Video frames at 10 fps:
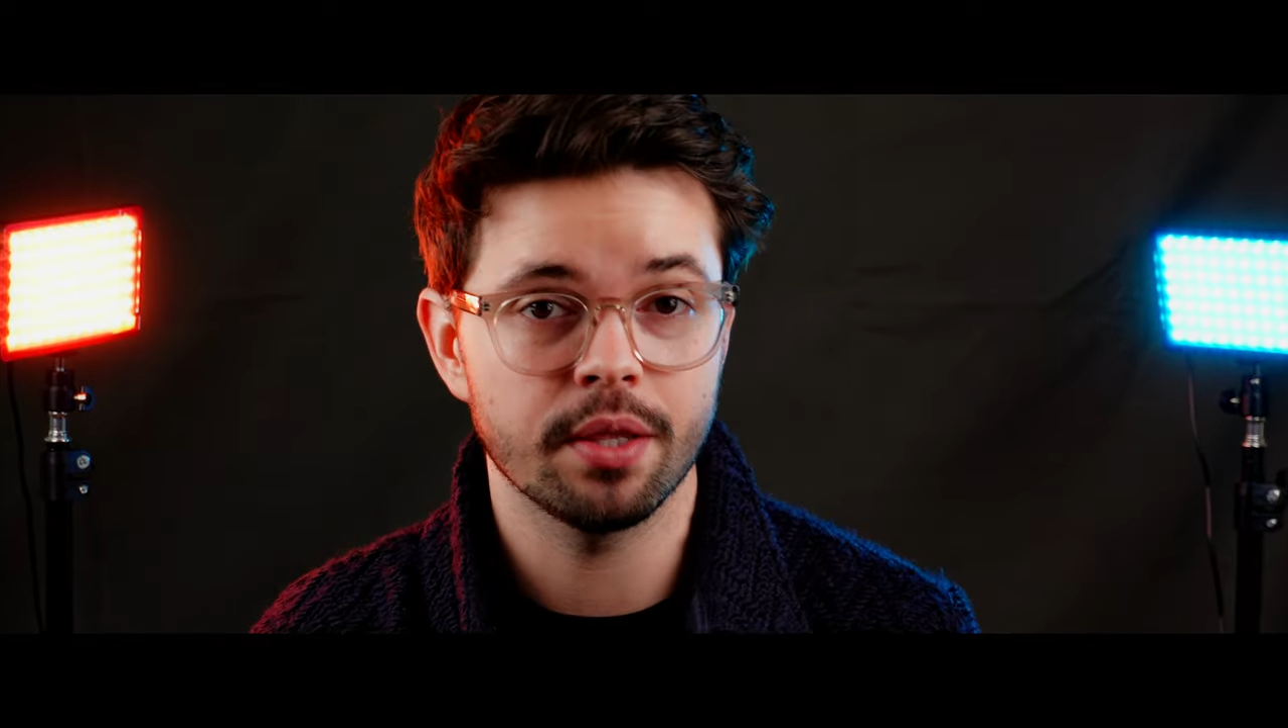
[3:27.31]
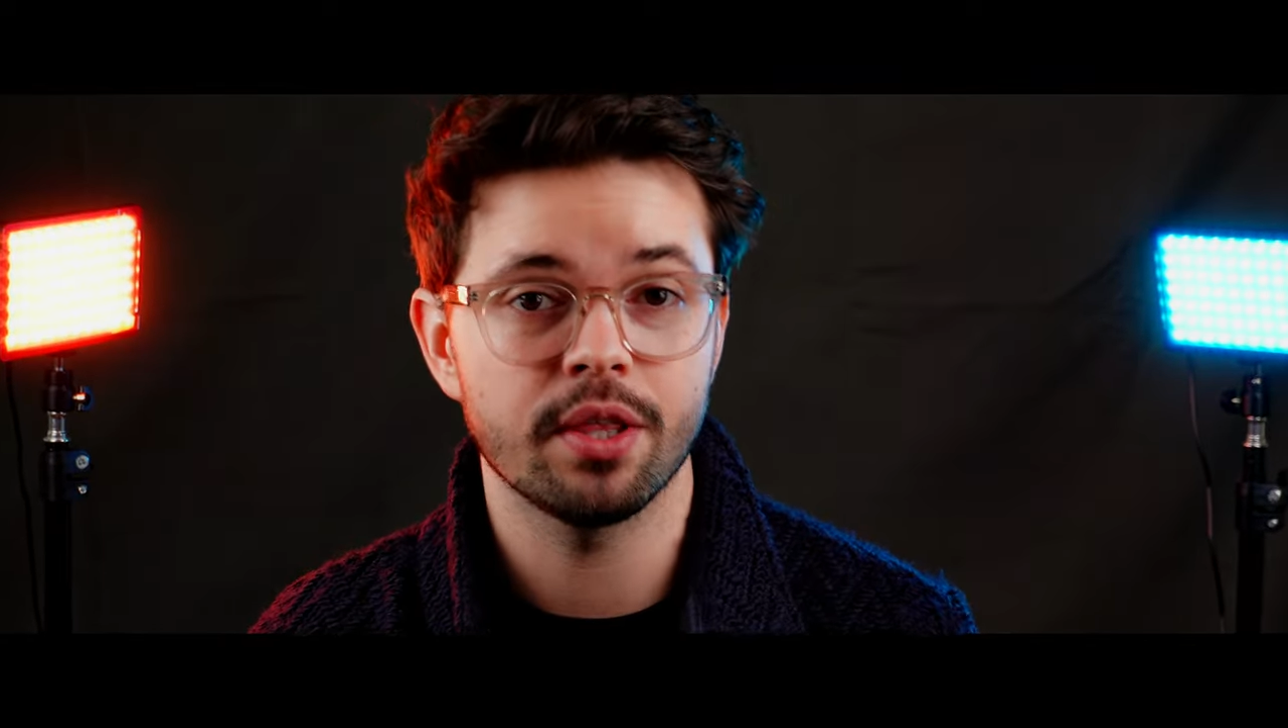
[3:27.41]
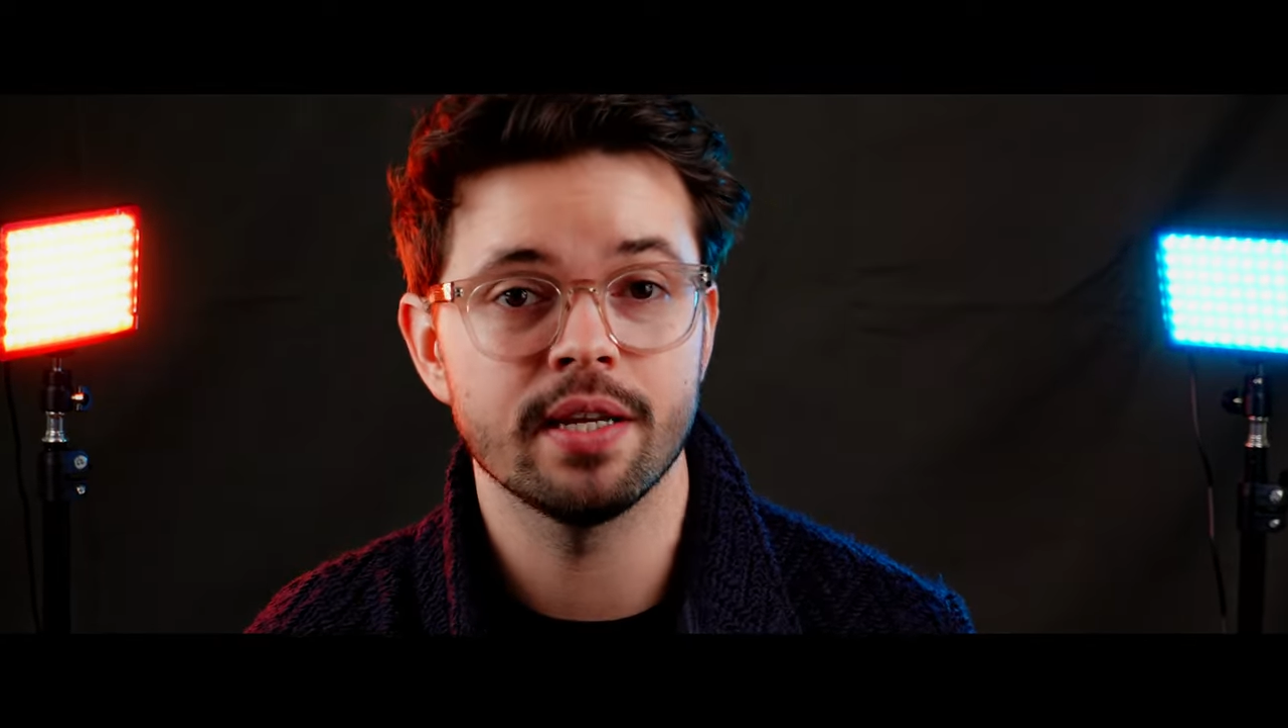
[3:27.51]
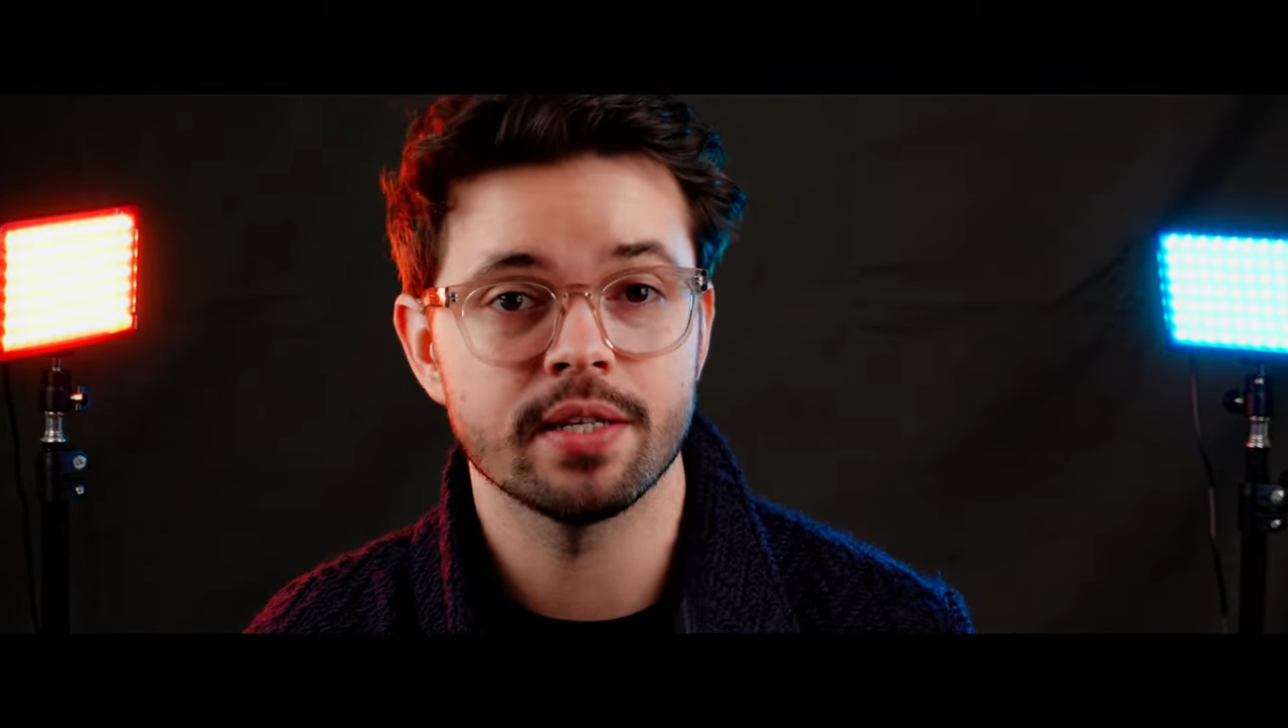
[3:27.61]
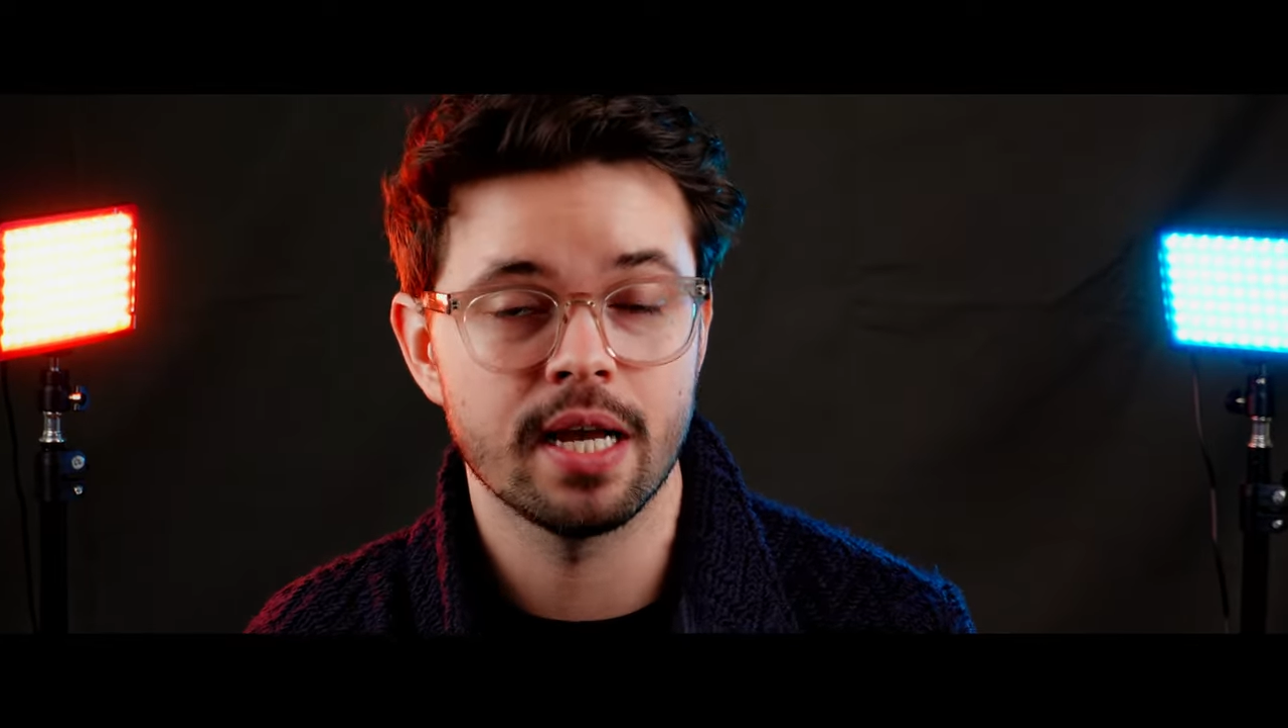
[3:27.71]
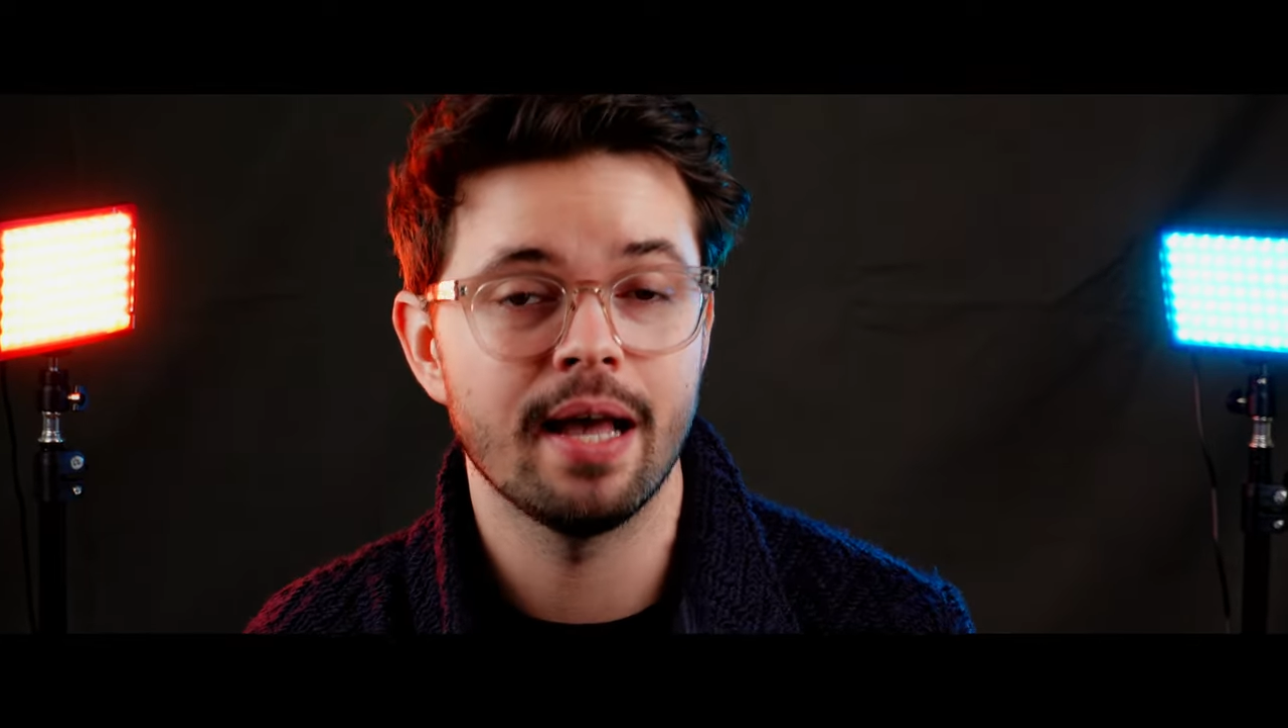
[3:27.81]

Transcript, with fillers: things are